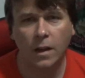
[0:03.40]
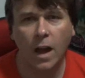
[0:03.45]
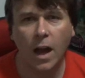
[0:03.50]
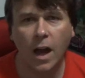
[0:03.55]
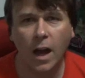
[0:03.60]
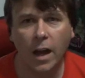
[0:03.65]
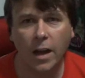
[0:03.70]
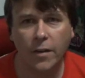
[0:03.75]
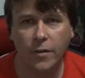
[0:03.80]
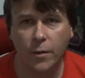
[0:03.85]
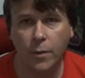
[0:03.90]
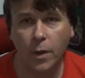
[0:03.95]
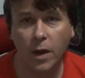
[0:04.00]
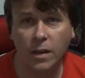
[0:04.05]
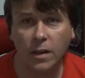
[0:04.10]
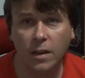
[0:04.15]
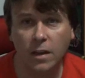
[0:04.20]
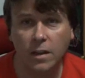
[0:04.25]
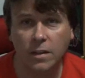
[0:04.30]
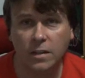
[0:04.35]
Hi
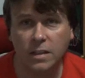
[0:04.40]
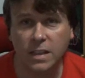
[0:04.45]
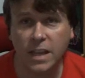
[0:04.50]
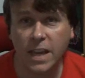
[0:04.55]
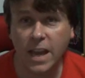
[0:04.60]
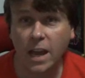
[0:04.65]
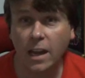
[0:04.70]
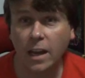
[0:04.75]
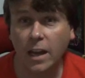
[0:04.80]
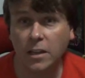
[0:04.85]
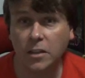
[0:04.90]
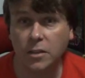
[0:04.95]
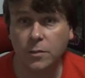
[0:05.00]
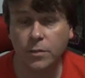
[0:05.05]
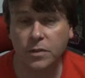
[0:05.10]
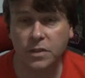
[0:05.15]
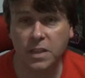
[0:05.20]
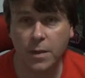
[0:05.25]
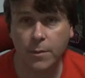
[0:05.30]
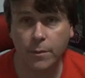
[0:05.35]
everyone, today I'd like to
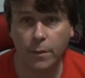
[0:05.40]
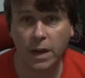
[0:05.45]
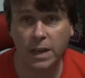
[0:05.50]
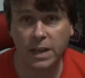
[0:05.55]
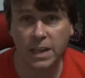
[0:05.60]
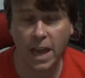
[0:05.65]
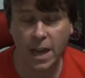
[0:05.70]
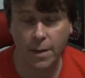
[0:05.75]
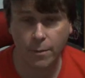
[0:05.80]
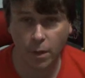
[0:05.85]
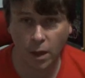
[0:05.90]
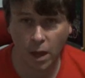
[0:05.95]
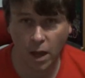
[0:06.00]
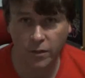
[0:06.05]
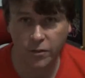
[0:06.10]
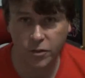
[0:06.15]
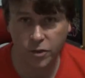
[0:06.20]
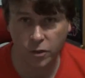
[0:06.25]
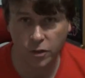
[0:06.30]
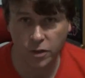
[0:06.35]
present my game
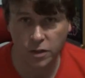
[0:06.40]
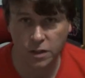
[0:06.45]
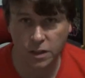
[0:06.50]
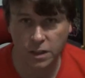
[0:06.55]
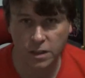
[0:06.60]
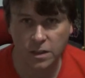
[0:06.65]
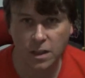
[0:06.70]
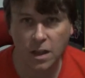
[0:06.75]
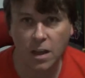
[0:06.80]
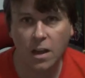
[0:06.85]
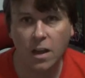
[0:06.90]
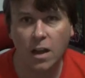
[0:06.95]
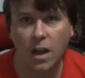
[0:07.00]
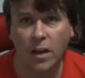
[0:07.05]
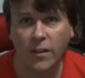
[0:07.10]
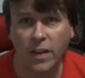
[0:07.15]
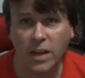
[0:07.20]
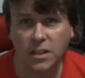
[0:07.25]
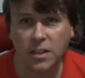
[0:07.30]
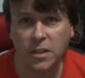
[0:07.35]
Life Choices.
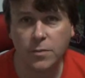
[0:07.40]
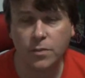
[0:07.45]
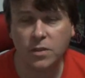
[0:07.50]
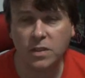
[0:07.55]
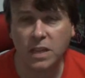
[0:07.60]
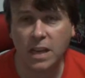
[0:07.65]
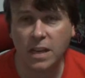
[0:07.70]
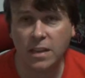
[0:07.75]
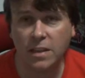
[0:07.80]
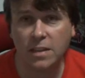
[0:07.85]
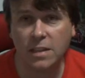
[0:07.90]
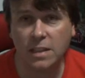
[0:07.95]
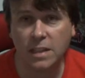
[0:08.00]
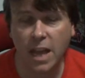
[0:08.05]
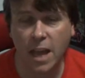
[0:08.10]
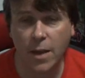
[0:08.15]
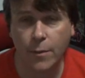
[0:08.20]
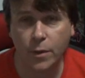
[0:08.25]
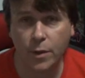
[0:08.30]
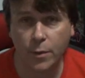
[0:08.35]
I've actually presented this
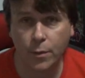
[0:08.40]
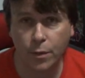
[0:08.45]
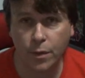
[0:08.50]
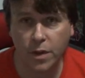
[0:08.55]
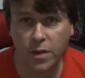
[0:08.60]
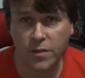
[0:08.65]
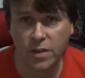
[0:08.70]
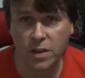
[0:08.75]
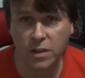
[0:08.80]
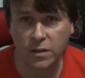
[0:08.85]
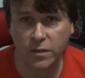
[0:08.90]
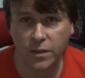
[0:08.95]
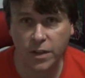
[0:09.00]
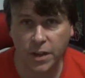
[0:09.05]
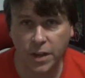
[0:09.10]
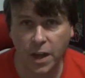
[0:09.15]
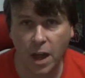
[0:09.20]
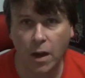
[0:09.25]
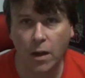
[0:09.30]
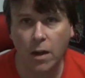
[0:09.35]
game in a previous
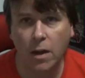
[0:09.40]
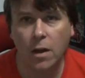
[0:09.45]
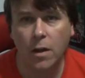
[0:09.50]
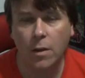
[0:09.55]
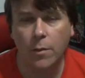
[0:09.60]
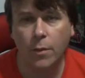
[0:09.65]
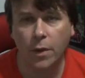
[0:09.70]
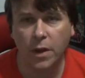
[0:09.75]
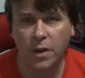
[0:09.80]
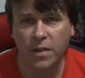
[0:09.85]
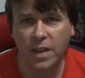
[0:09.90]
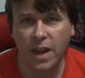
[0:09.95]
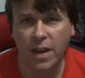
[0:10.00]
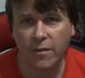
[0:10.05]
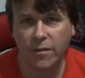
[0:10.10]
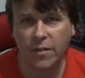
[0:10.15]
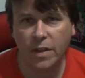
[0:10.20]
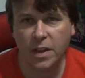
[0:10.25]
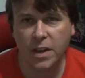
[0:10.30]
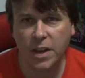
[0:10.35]
video, but in
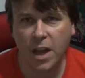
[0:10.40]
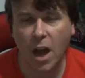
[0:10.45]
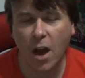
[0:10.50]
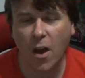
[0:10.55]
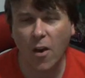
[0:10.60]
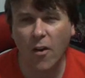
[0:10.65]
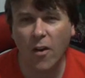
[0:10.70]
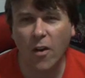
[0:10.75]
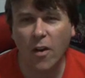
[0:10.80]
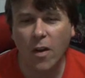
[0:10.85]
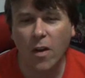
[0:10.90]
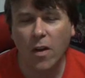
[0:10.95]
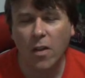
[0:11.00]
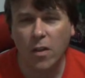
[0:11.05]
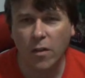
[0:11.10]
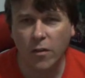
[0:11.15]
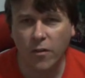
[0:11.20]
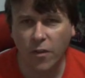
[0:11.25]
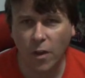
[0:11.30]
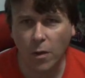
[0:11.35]
that video
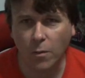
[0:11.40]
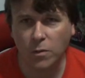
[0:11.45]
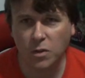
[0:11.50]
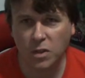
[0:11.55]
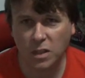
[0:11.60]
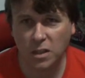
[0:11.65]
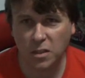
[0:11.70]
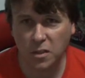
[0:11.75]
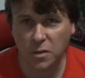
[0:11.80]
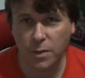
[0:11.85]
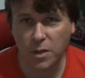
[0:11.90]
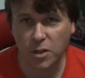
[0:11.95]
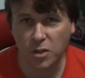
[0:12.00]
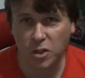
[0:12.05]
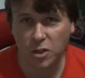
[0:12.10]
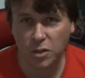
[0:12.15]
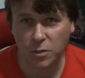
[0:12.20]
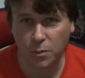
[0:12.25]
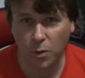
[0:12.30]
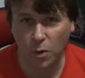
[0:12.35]
the font was a little bit
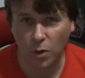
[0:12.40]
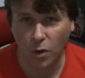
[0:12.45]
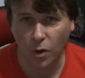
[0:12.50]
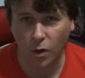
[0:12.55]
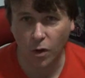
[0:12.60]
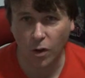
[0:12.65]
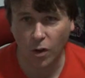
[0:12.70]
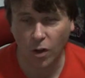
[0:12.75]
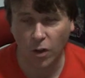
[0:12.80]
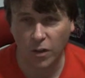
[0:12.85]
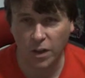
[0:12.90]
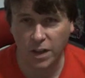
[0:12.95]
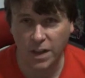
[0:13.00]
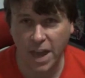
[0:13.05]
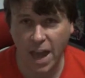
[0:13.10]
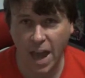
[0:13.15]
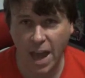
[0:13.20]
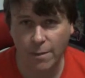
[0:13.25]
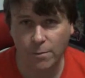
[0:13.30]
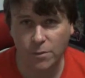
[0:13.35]
small on the
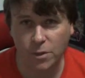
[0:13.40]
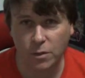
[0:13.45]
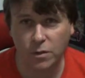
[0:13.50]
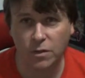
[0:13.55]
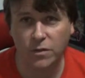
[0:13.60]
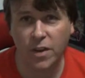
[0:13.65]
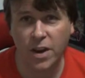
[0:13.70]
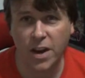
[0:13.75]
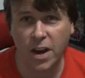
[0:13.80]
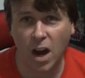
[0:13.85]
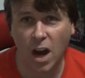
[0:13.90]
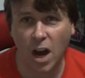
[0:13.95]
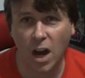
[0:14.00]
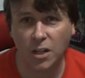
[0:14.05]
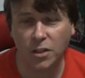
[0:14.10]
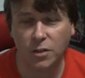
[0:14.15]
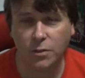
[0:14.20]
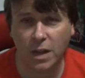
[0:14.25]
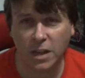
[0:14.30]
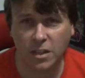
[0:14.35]
game, so it was very
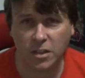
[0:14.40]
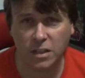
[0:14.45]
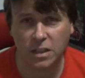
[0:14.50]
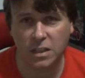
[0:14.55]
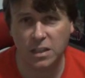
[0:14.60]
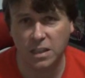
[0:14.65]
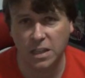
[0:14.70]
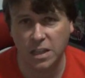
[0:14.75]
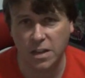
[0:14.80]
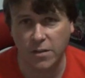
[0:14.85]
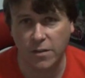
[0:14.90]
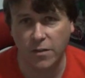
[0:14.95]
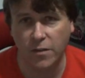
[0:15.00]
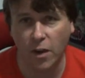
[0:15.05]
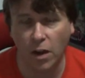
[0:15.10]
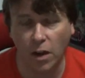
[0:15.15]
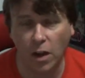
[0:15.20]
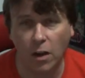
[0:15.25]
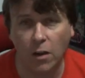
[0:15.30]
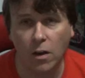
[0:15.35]
hard to actually see and
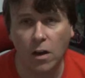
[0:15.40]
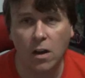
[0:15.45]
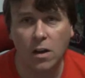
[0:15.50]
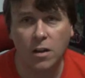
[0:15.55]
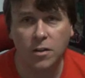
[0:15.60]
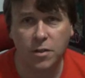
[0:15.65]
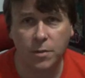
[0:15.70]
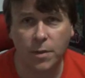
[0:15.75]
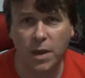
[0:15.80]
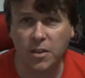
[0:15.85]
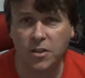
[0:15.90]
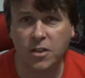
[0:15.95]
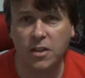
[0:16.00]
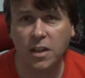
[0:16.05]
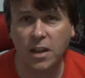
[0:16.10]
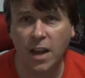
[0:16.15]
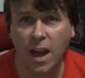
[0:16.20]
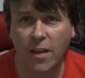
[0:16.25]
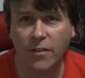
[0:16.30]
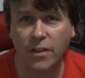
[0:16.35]
follow. So I'm actually
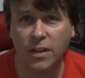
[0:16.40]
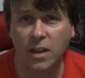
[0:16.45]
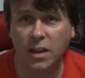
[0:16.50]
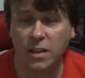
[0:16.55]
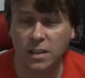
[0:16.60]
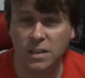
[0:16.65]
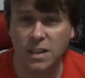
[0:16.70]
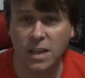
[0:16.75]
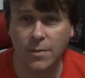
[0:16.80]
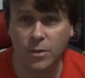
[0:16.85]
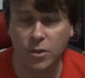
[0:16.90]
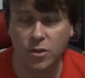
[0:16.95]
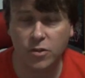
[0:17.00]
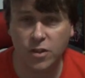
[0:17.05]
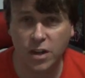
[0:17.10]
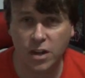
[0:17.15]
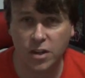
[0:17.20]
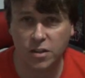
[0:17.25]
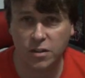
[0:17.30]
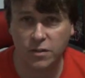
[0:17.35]
going to have another
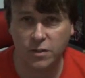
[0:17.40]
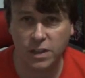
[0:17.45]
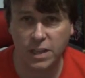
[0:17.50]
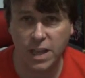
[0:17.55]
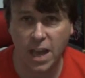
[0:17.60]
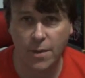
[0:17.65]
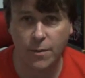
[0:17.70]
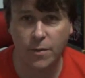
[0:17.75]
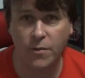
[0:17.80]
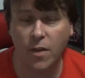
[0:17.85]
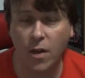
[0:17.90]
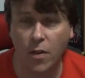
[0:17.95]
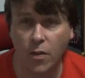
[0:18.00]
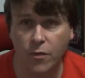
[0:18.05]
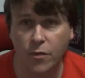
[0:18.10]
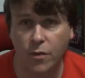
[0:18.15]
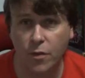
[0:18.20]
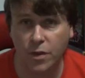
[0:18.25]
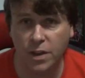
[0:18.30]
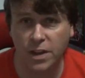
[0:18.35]
demonstration of the game and run
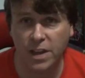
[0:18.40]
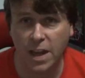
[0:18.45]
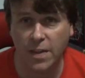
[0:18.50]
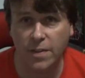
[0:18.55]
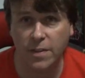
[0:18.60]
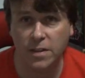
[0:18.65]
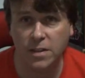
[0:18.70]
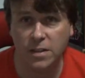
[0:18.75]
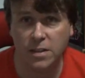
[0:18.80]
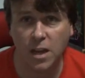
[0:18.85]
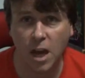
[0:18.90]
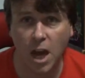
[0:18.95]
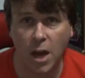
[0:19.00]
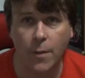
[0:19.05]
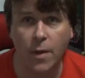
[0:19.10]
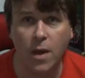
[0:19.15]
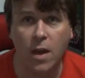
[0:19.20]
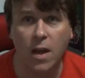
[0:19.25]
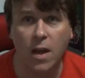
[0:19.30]
through it again this time.